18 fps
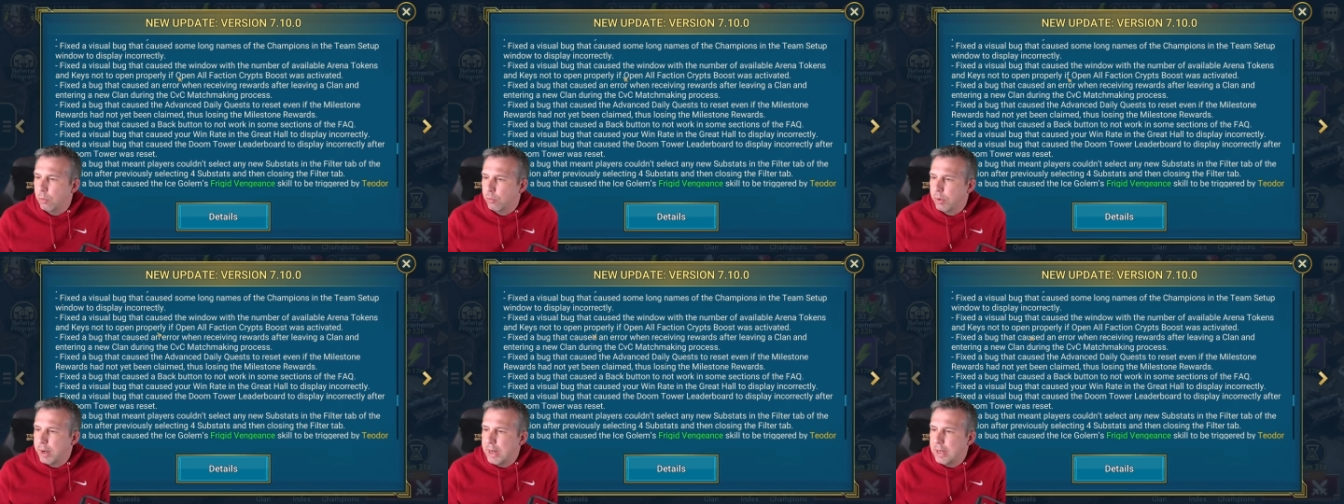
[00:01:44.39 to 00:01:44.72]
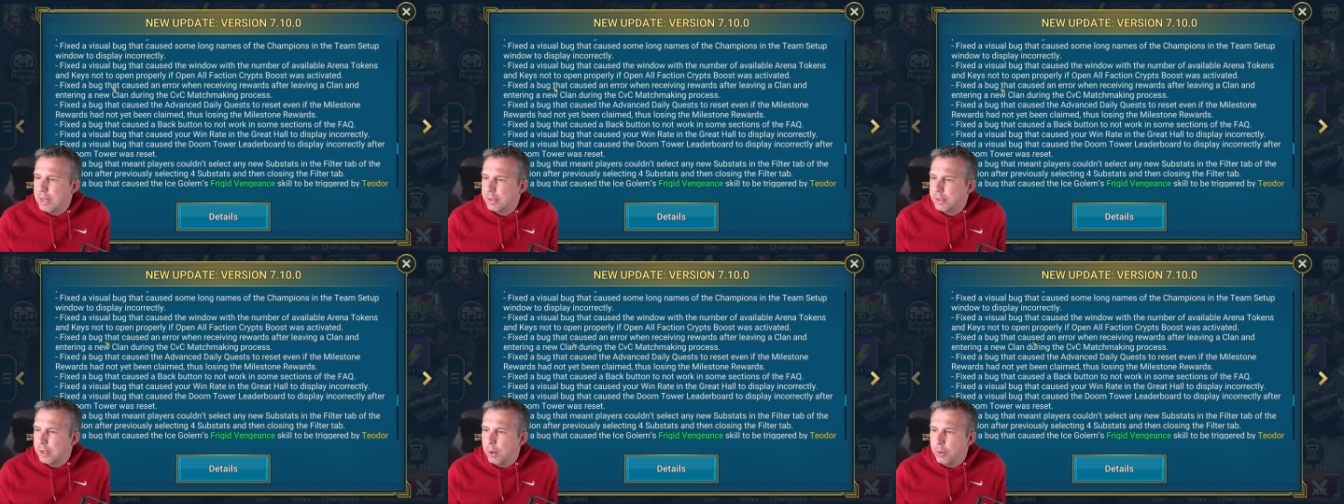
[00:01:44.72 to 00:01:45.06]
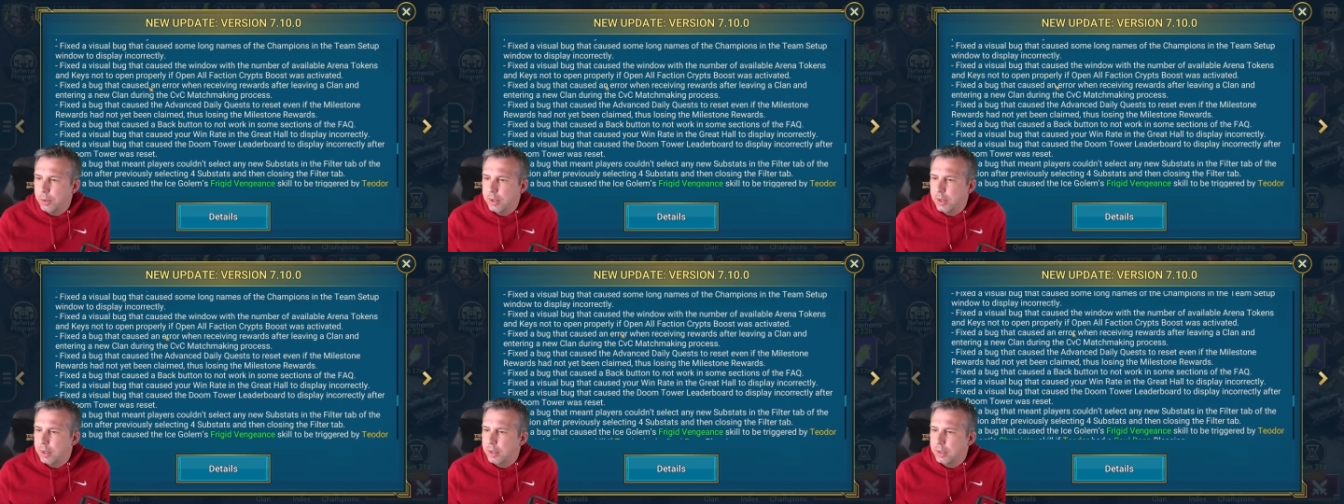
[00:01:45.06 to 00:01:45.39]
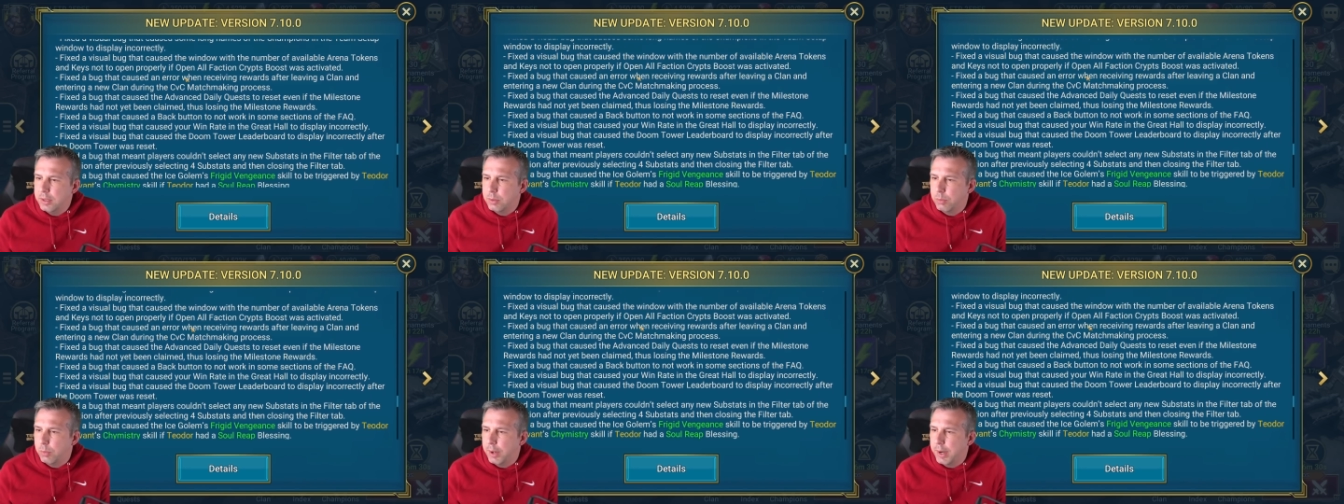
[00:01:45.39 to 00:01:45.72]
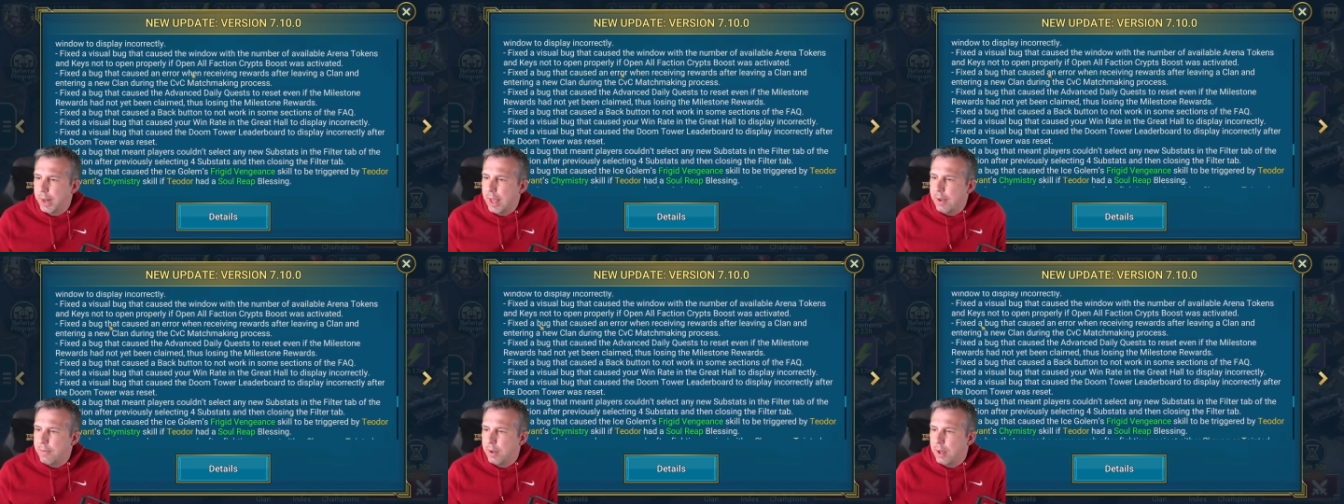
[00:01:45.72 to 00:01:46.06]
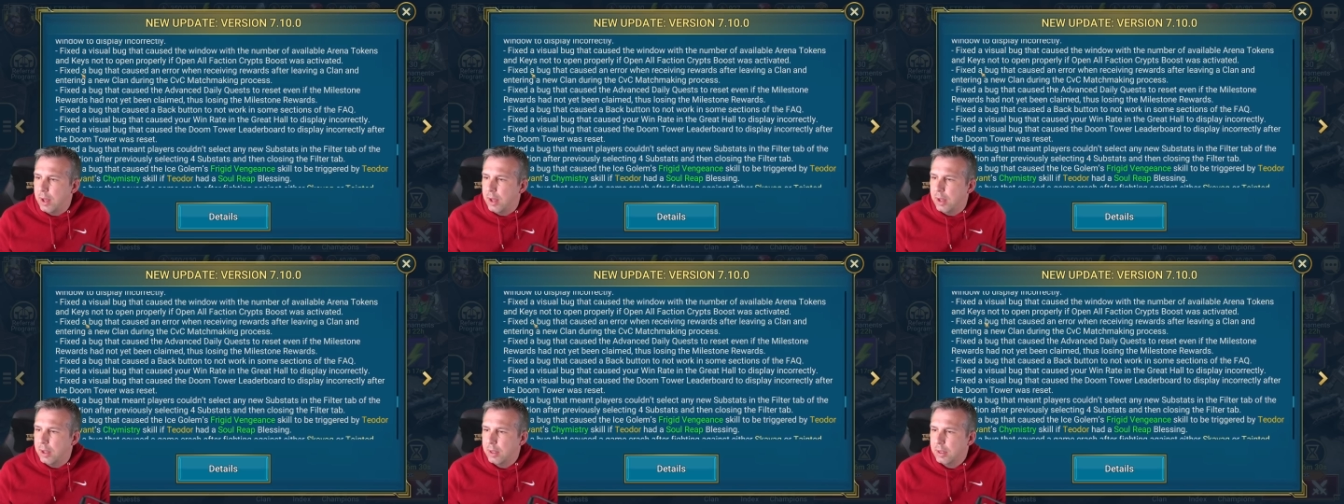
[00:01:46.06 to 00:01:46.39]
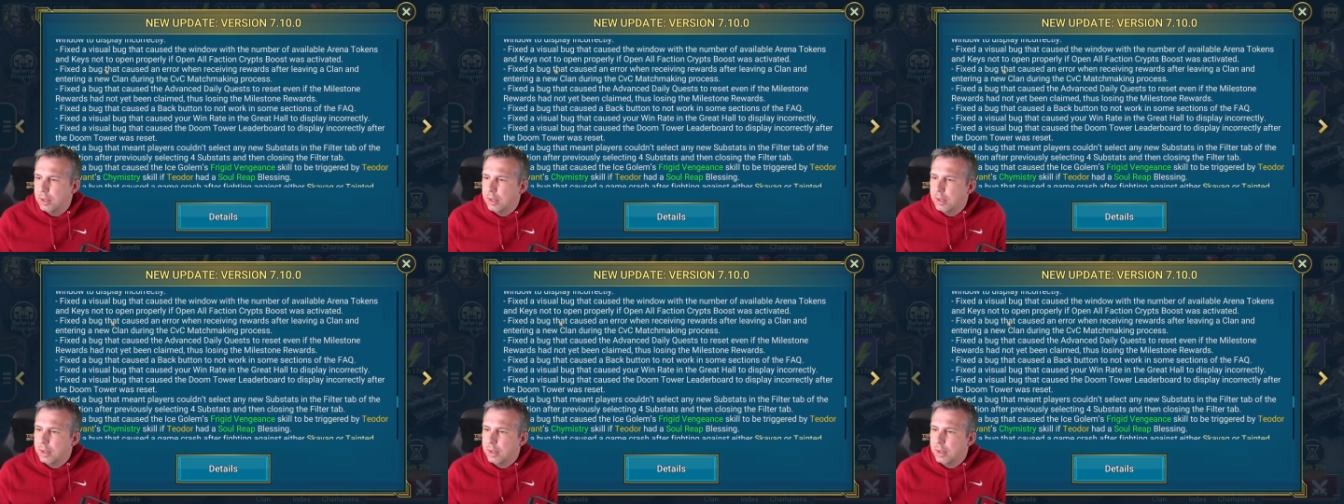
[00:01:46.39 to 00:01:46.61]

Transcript: arena tokens, whatever.